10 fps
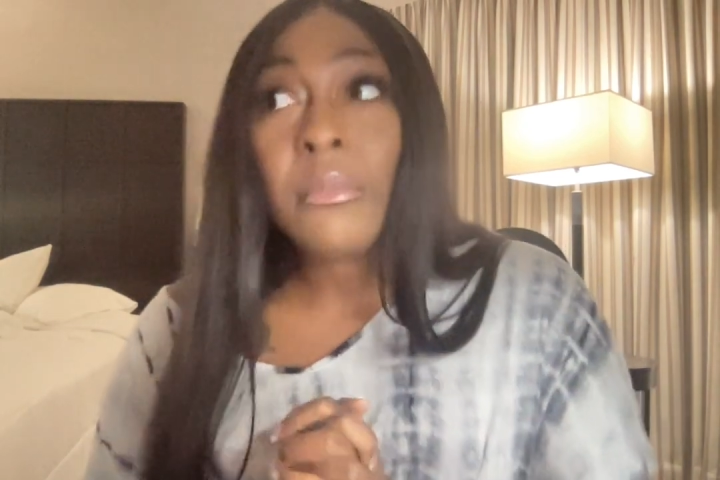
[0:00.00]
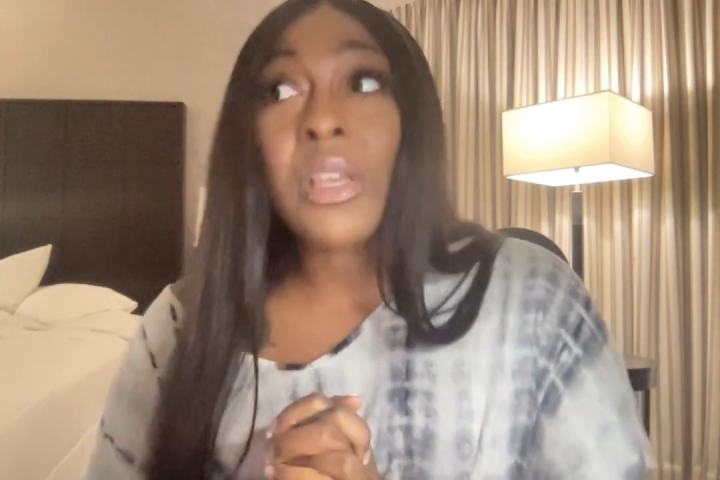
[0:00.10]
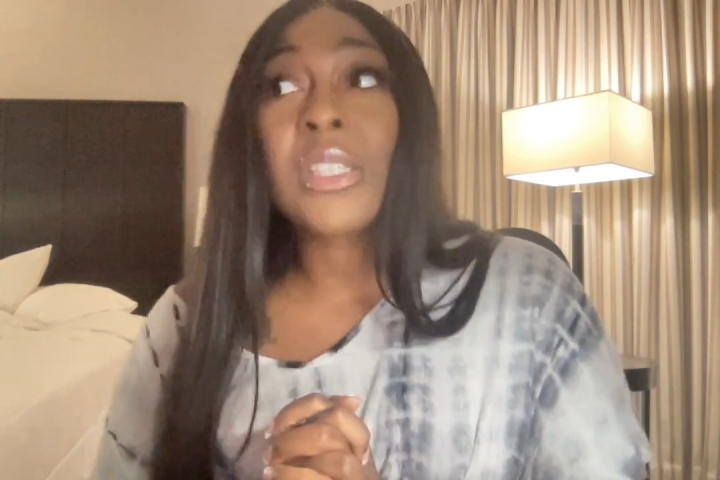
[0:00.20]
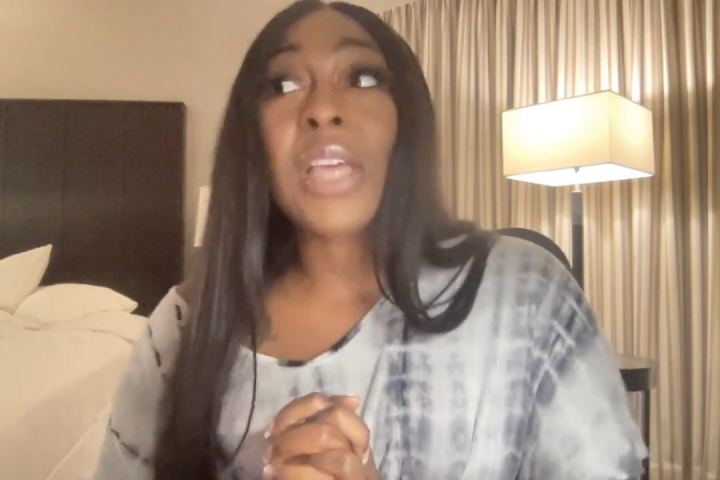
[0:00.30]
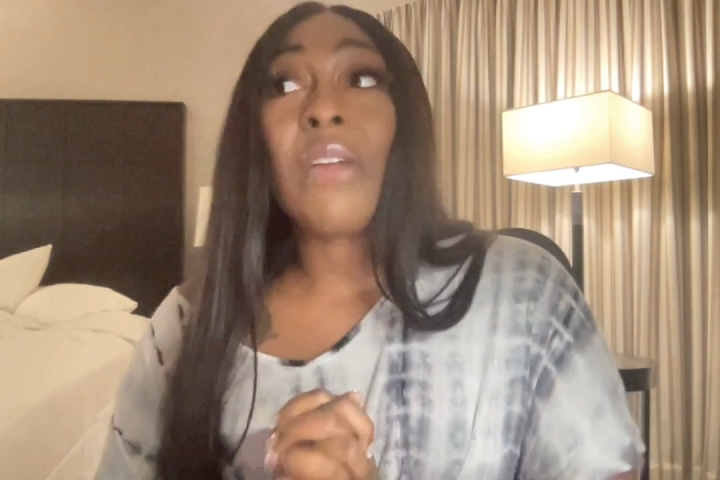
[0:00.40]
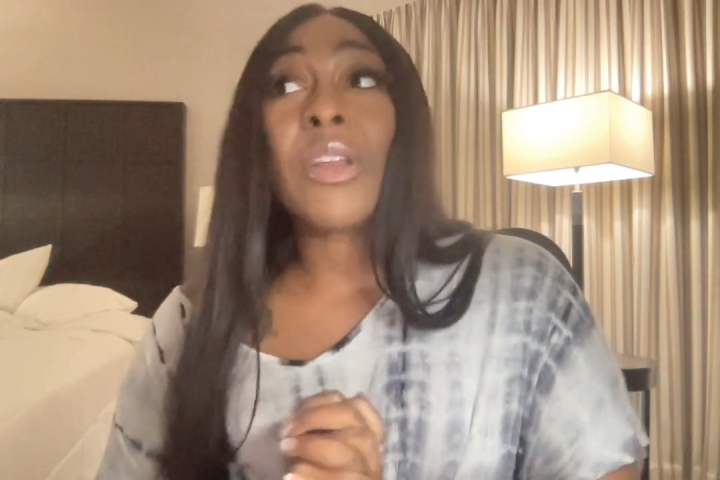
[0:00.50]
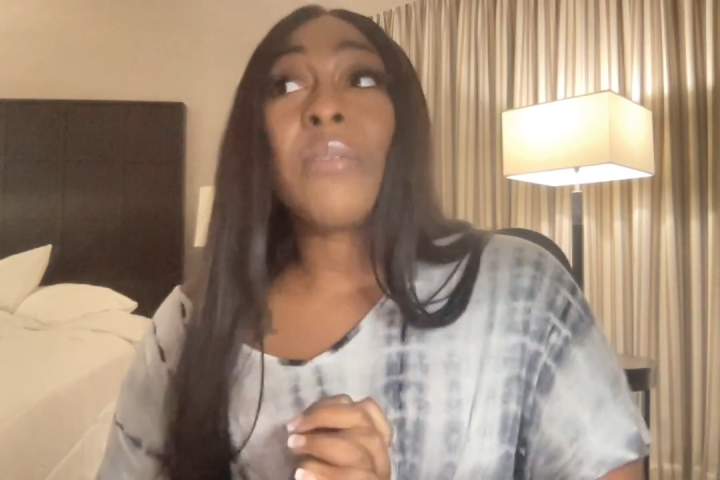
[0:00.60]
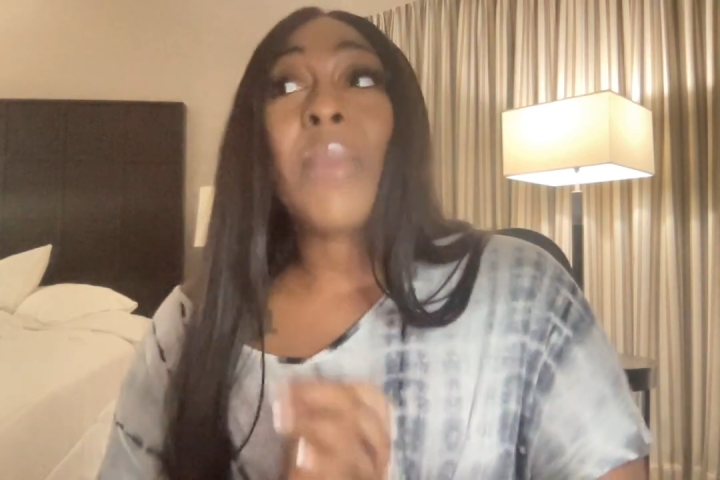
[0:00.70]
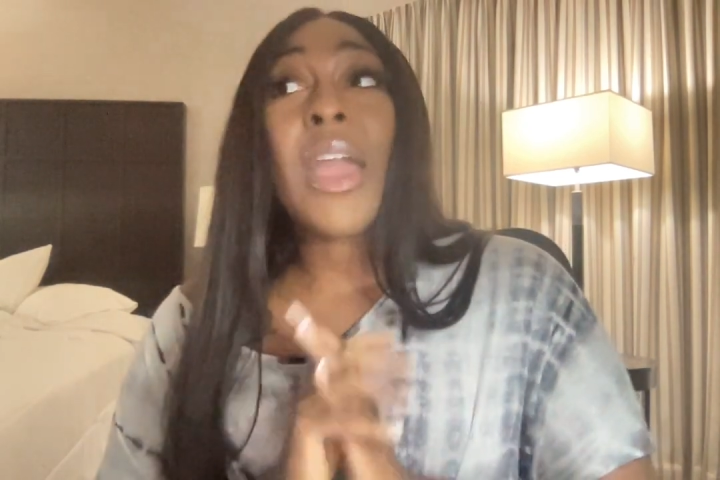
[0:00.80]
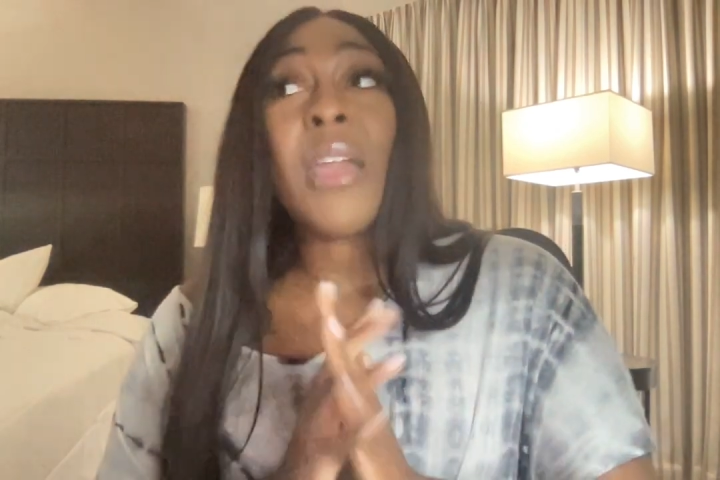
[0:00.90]
because I already
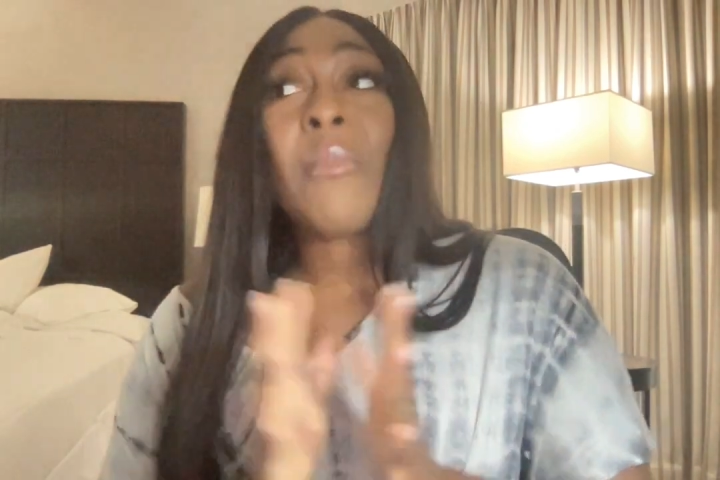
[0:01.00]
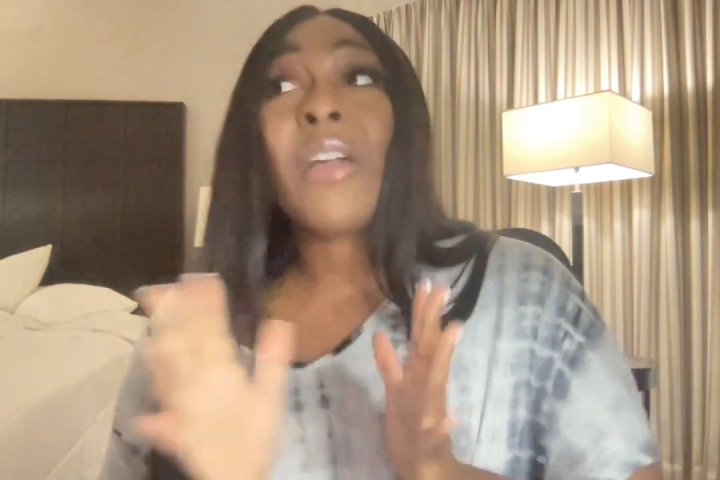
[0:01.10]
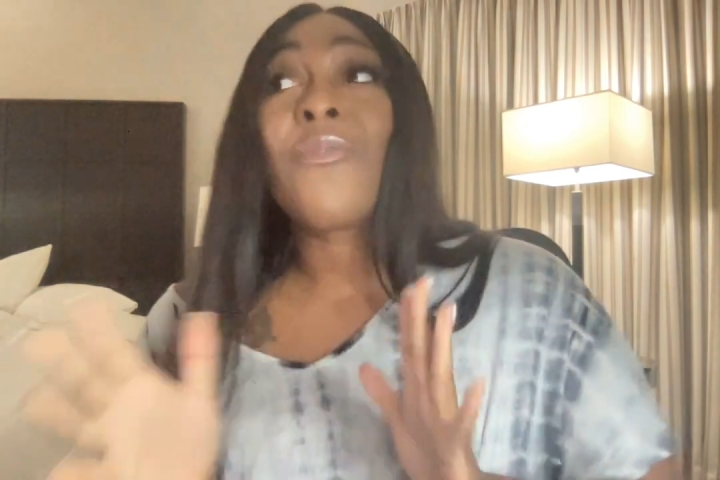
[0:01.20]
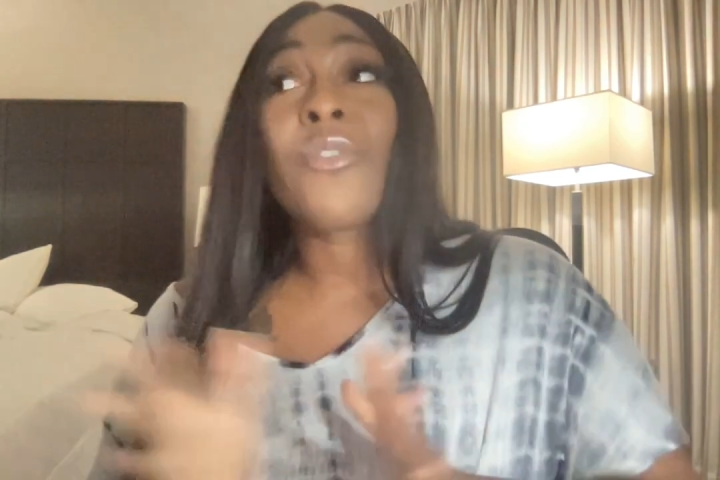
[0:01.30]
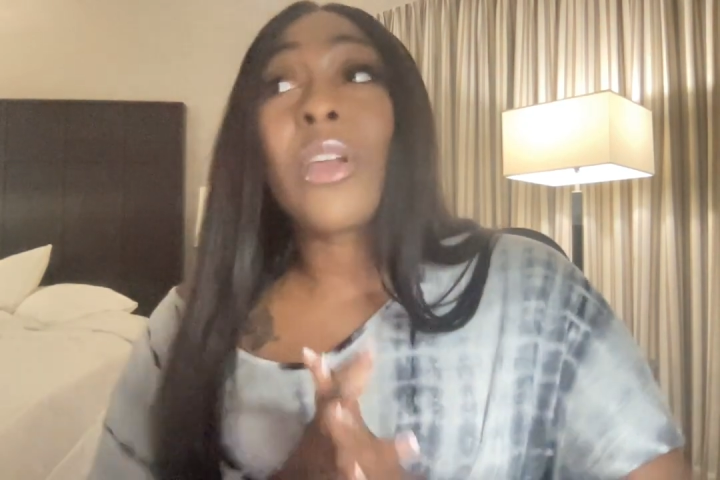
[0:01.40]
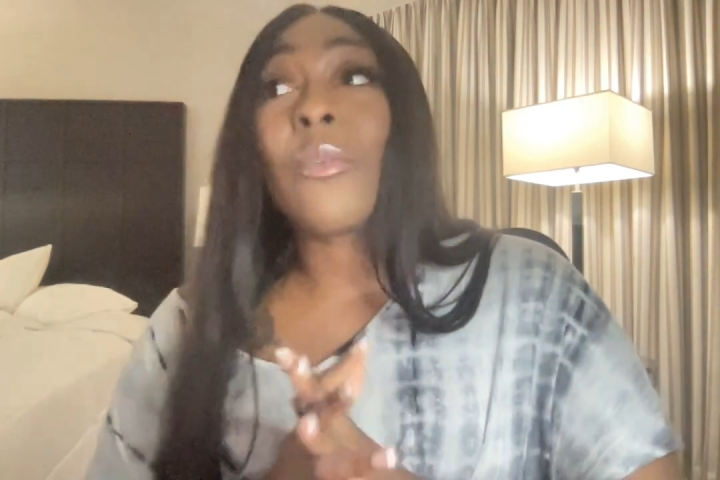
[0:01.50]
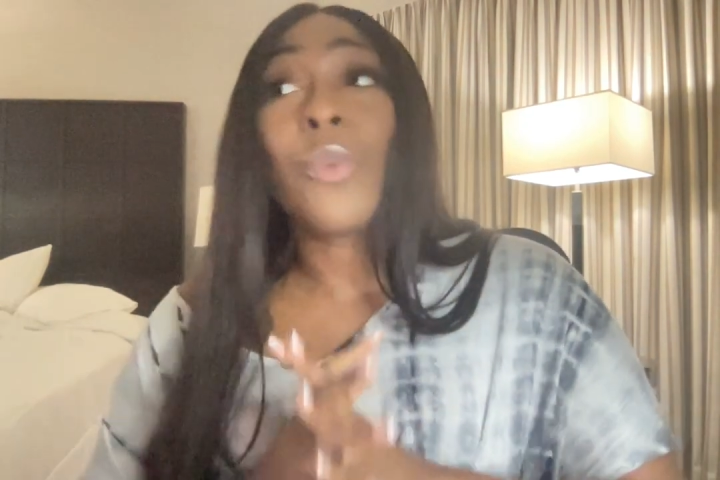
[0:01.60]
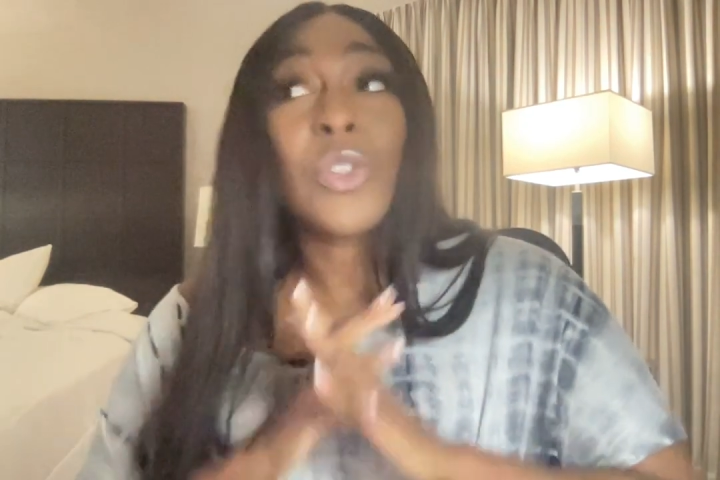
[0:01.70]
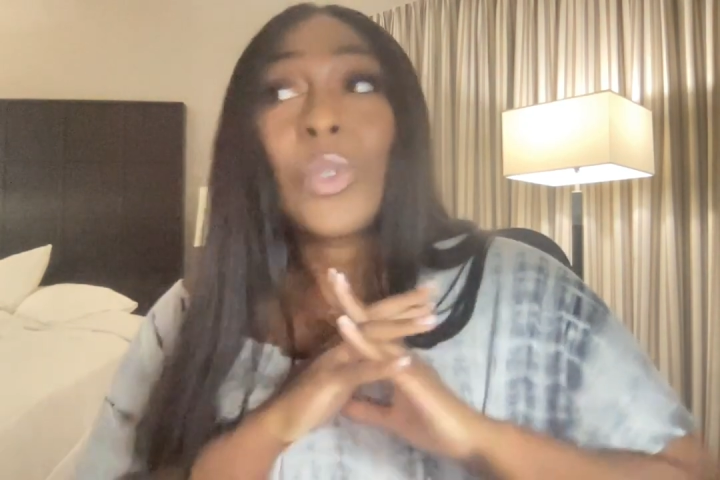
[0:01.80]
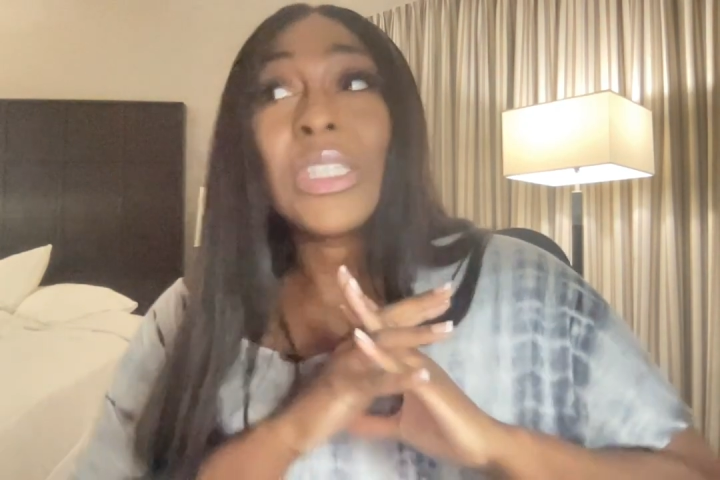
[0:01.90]
made my friend,
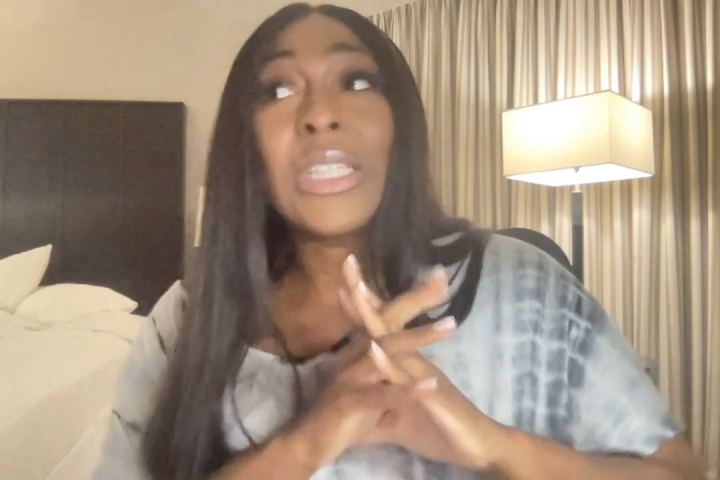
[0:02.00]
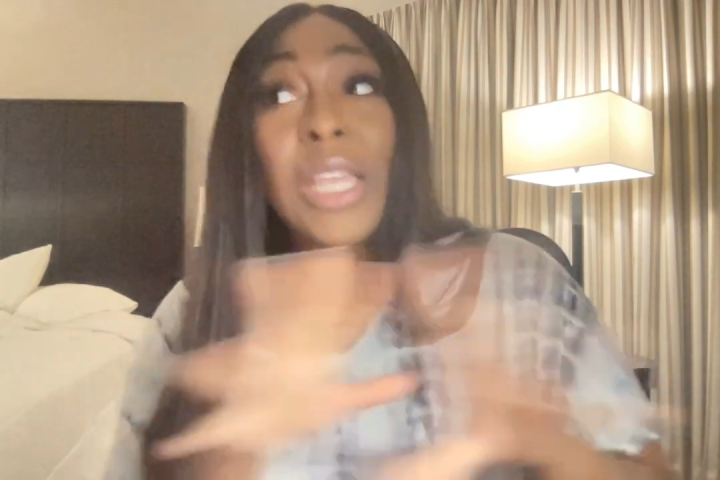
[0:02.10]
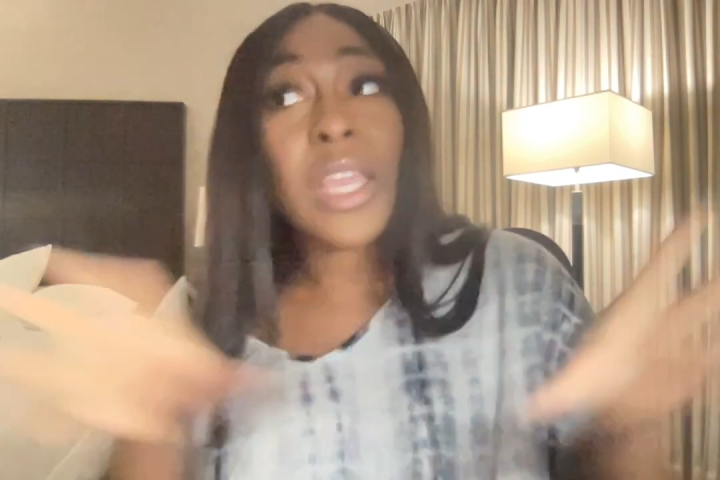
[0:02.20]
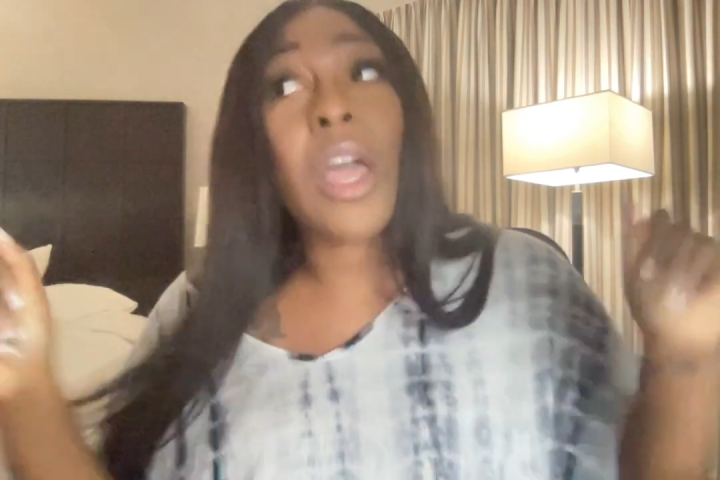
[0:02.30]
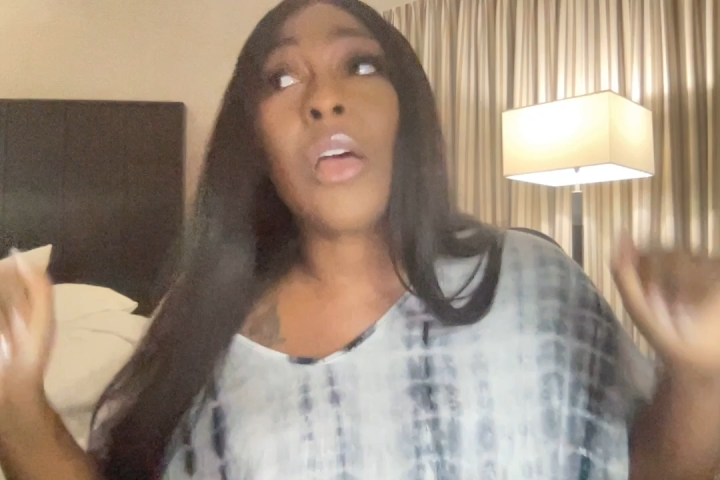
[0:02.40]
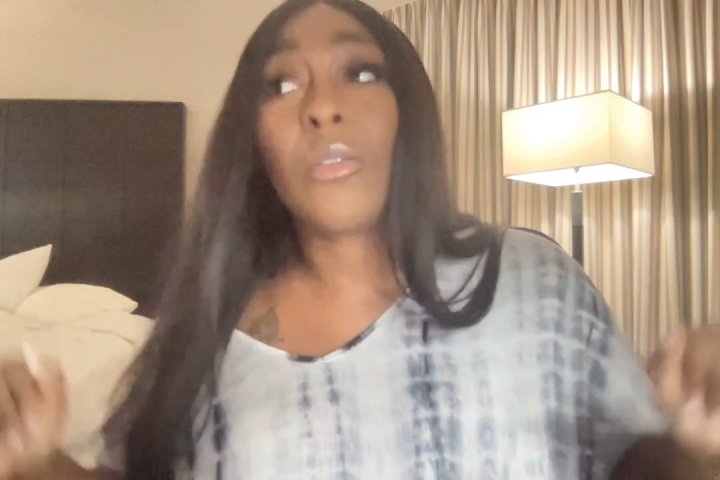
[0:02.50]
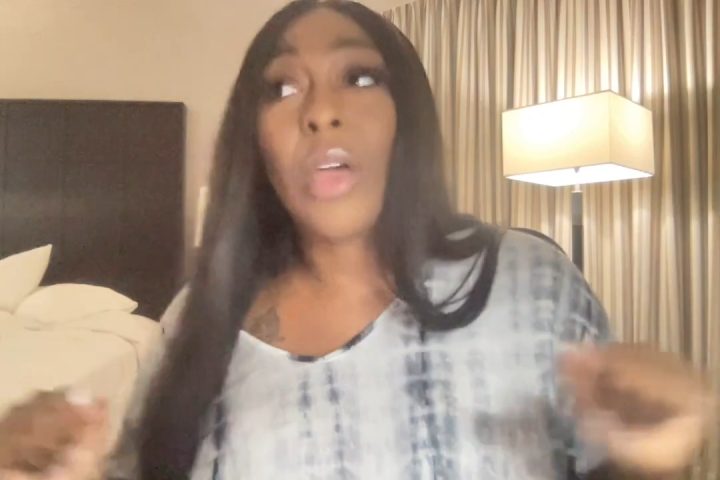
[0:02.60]
which was Leo.